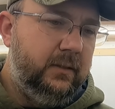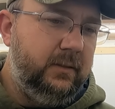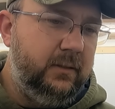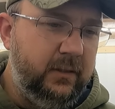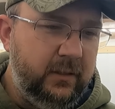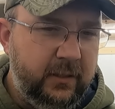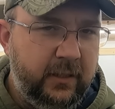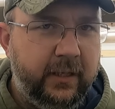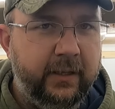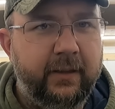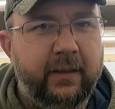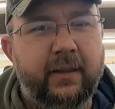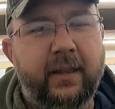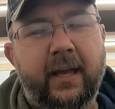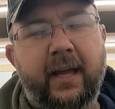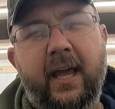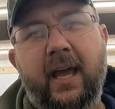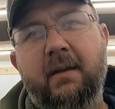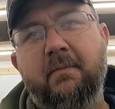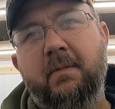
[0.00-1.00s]
And then
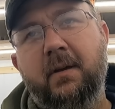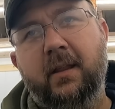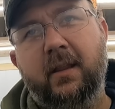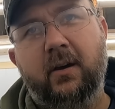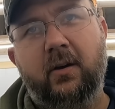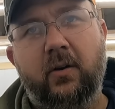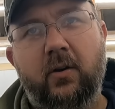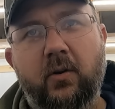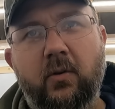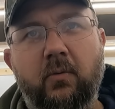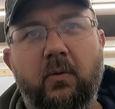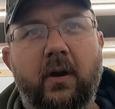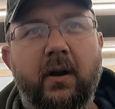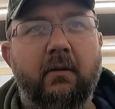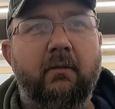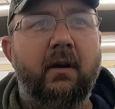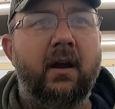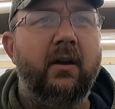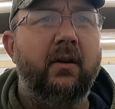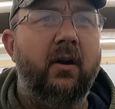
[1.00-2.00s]
they gave me the whole
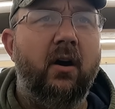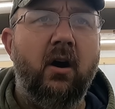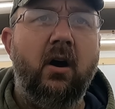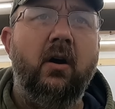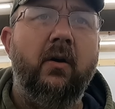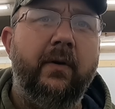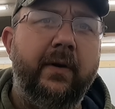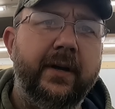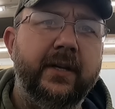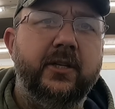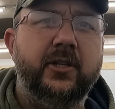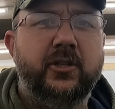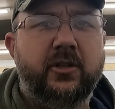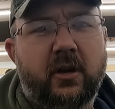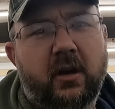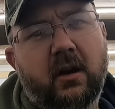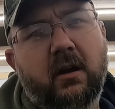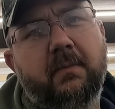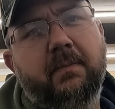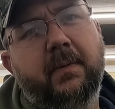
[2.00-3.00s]
runaround. Oh, well, it's
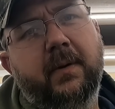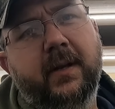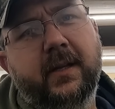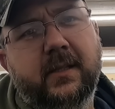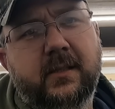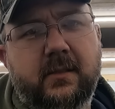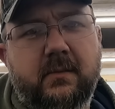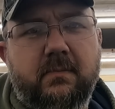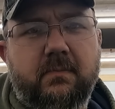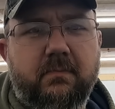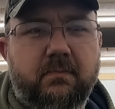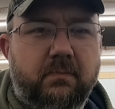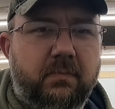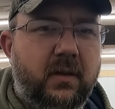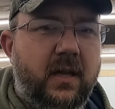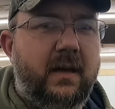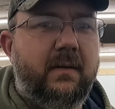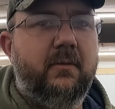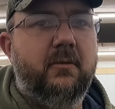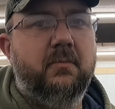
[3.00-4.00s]
Sharp and it's
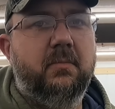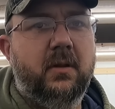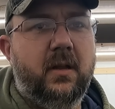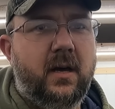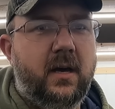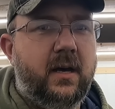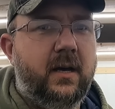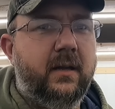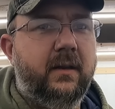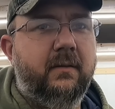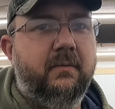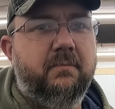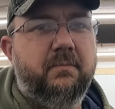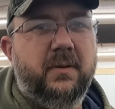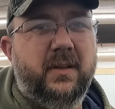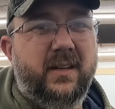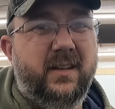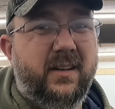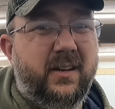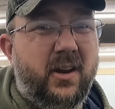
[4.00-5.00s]
blah blah blah.
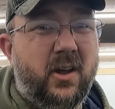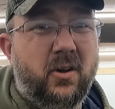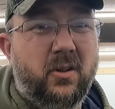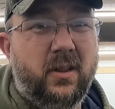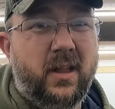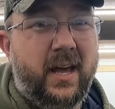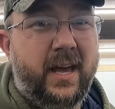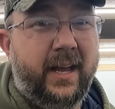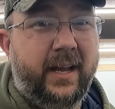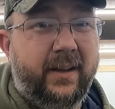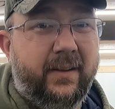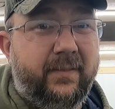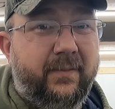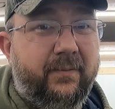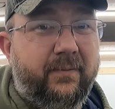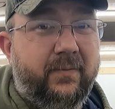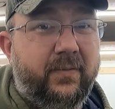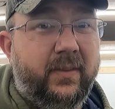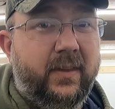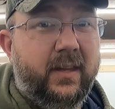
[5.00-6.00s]
But no, like,
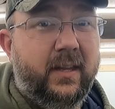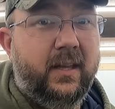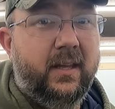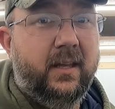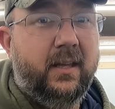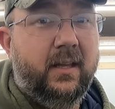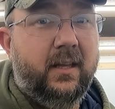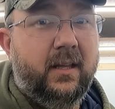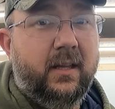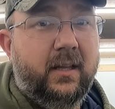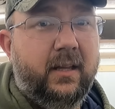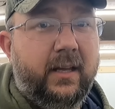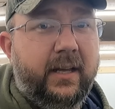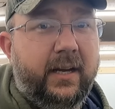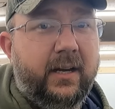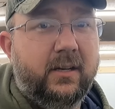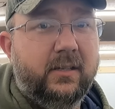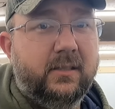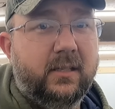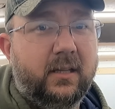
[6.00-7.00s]

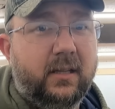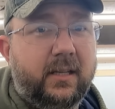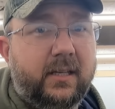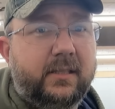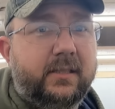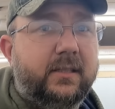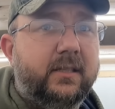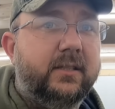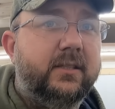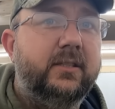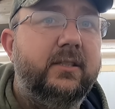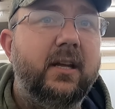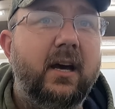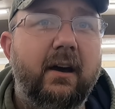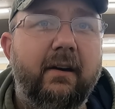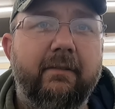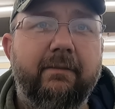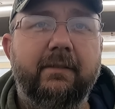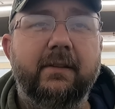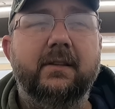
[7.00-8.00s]
here's a list of
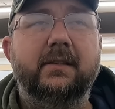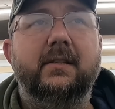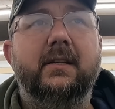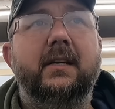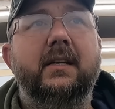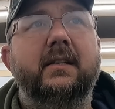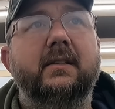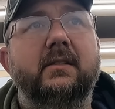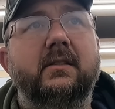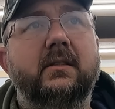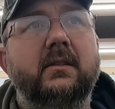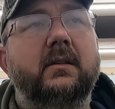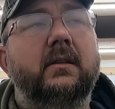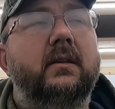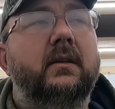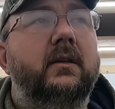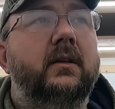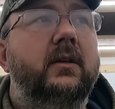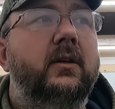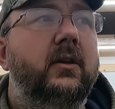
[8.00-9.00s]
stuff that says
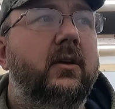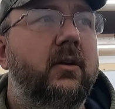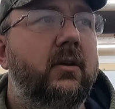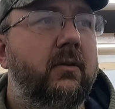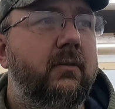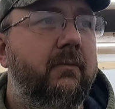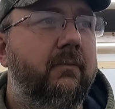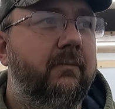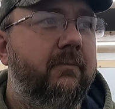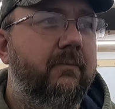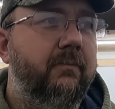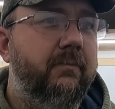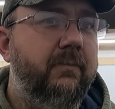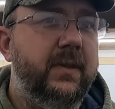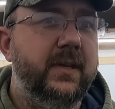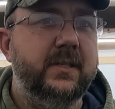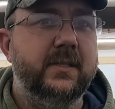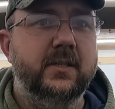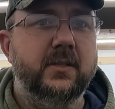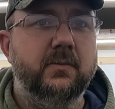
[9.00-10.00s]

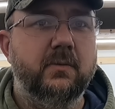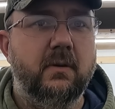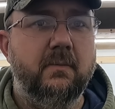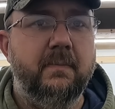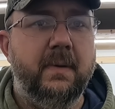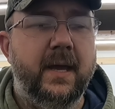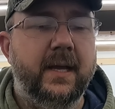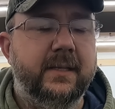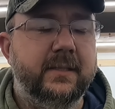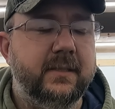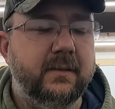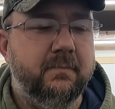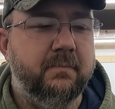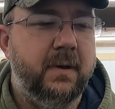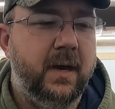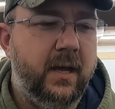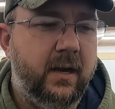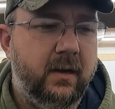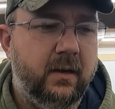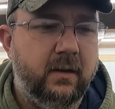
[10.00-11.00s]
this is what makes it
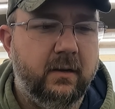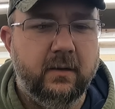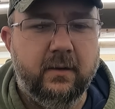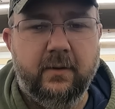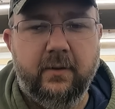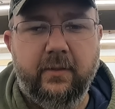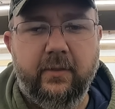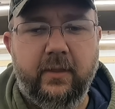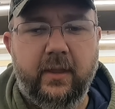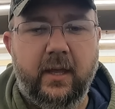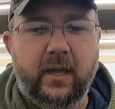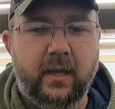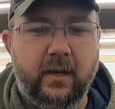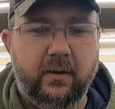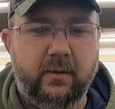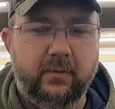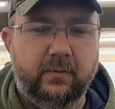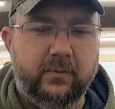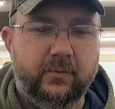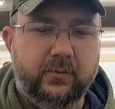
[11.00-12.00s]
better than
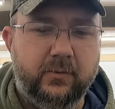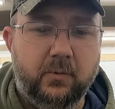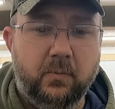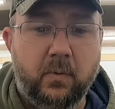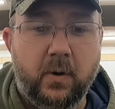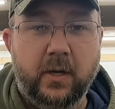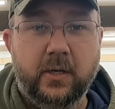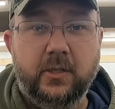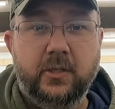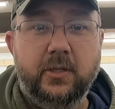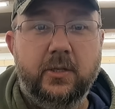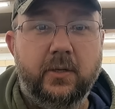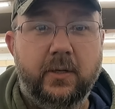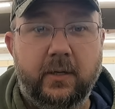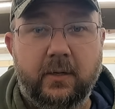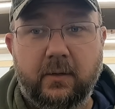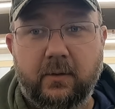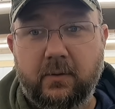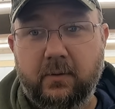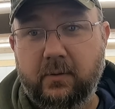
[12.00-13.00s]
what
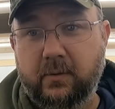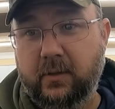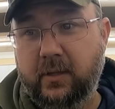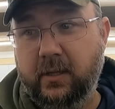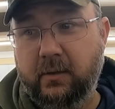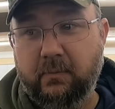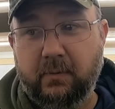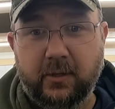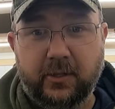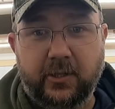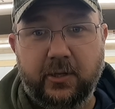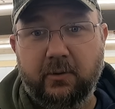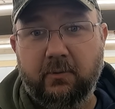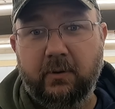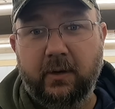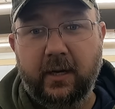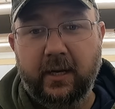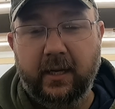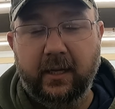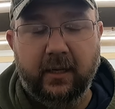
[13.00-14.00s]
you're
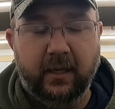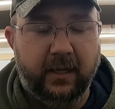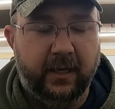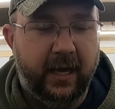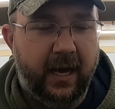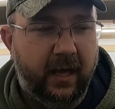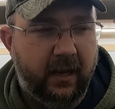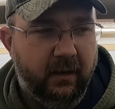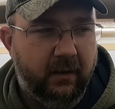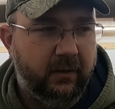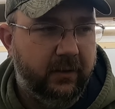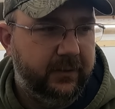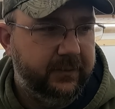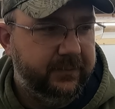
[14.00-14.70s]
reading in the catalog.